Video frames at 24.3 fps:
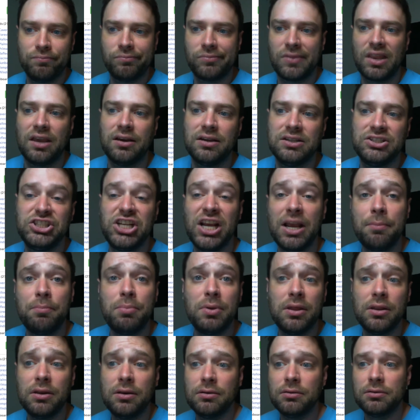
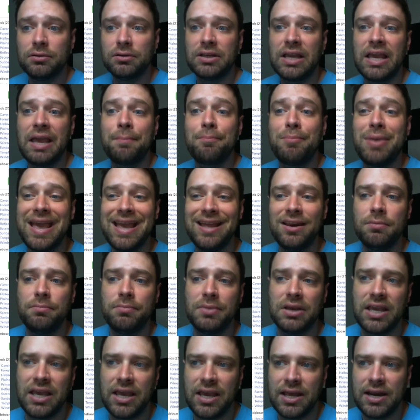champion companion
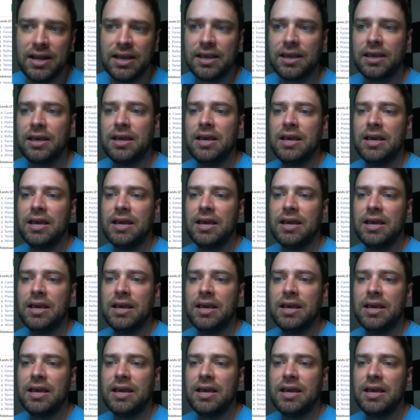mechanic,